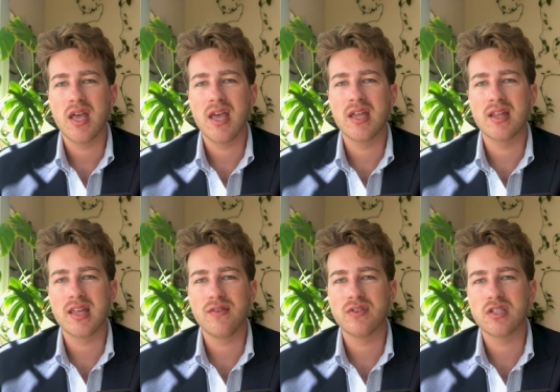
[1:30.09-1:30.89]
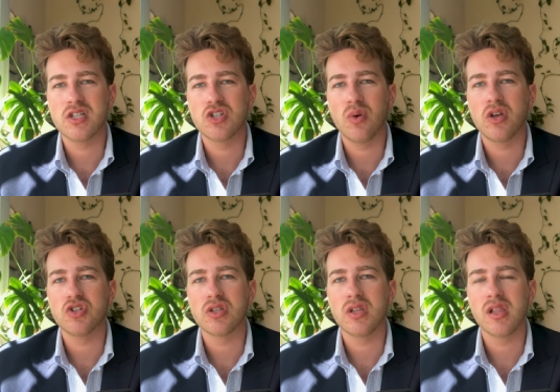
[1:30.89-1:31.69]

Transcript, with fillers: in a given situation.